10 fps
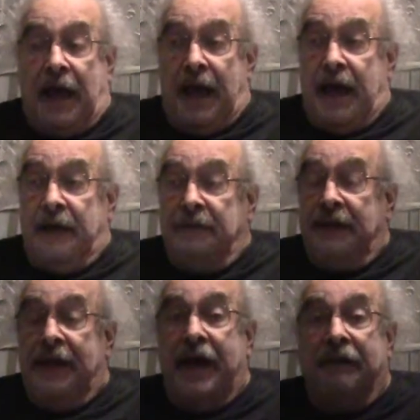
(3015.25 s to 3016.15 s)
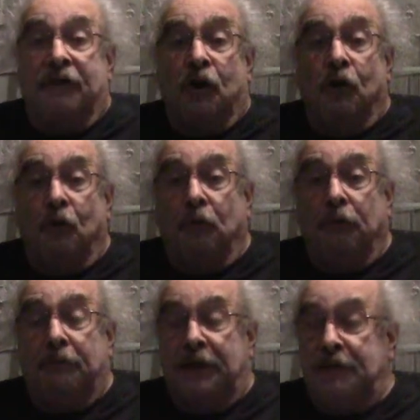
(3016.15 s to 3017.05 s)
And they have a
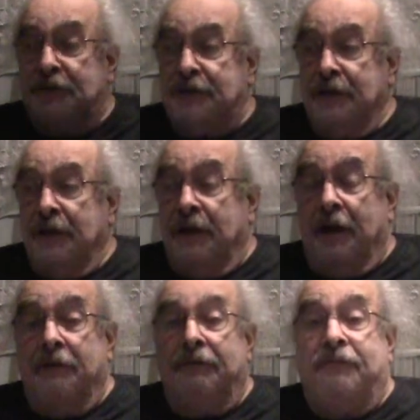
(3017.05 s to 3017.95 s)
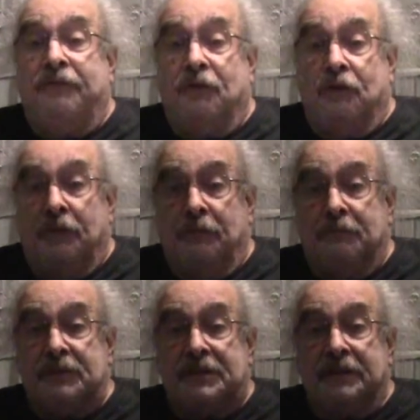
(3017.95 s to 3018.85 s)
whole bunch of
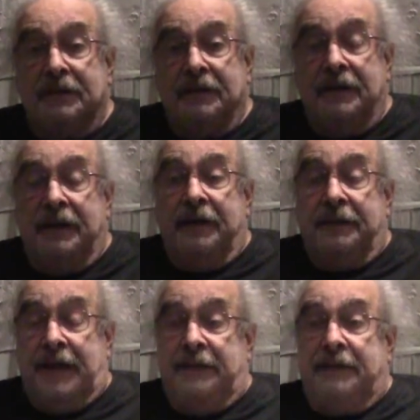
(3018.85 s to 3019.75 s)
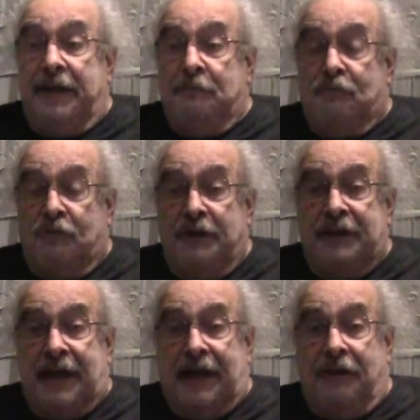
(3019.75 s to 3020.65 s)
forms that they
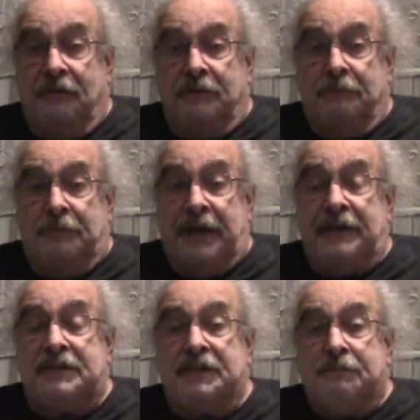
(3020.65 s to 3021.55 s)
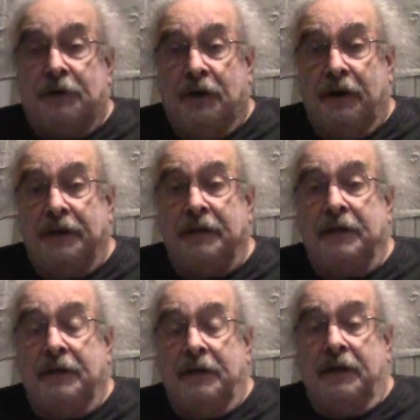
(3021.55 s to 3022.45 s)
print out based upon
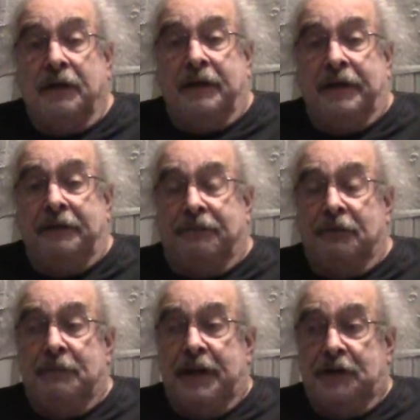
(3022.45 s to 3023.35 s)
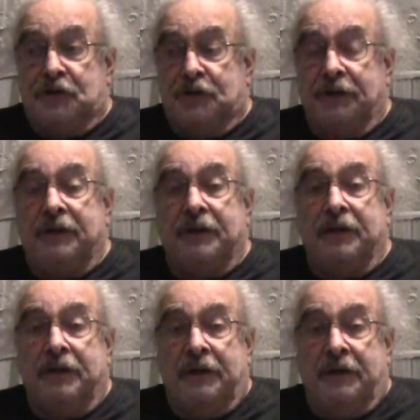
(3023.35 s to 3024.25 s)
information
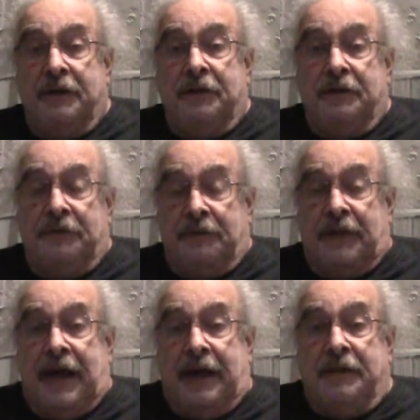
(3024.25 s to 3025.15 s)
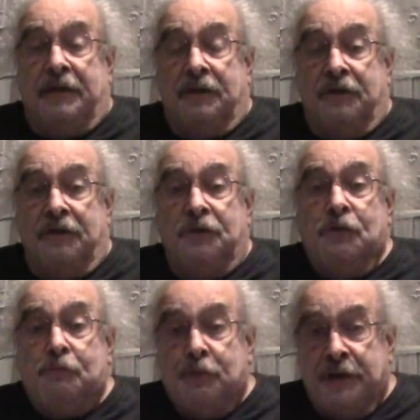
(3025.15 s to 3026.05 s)
that
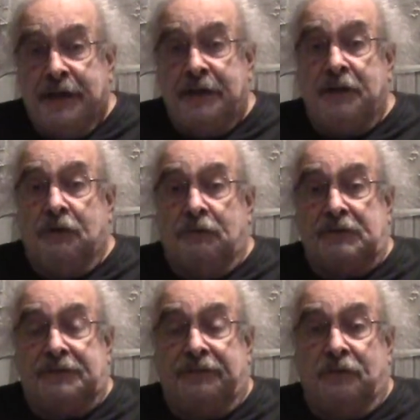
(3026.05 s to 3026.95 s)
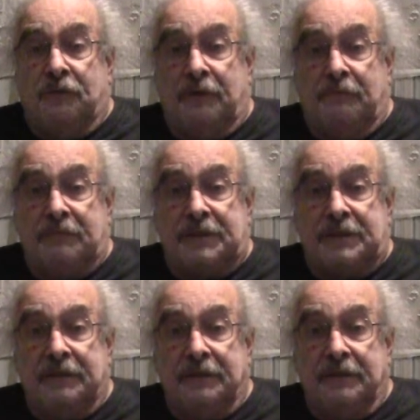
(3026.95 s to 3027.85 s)
you put in those forms.
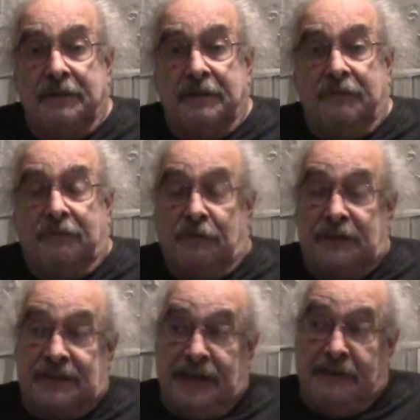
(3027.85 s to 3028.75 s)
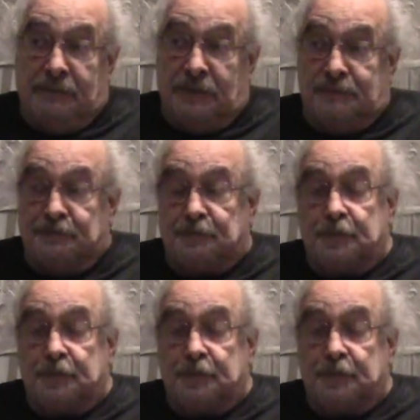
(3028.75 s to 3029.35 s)
For example,